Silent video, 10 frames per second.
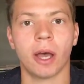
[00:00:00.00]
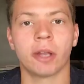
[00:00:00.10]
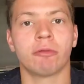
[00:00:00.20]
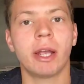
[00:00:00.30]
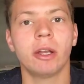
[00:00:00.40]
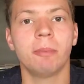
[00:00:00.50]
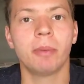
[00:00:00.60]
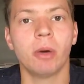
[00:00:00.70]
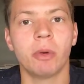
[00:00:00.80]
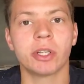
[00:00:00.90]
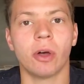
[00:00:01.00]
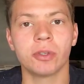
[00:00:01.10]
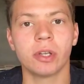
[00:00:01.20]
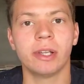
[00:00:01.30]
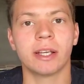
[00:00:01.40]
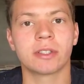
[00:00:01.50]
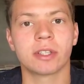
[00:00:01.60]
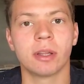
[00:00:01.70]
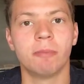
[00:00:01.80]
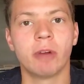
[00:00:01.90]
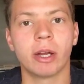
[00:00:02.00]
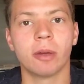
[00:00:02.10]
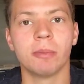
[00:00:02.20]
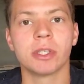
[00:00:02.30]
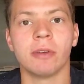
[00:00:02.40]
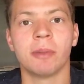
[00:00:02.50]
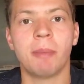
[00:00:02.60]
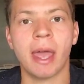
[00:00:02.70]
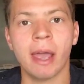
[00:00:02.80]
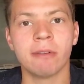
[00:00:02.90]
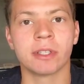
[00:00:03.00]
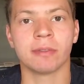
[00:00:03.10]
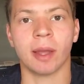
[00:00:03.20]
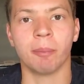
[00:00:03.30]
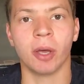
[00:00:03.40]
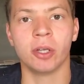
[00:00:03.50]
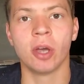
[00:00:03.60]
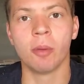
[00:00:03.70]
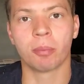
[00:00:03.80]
and a ring number which also links to the ring numbers of the parents of that bird,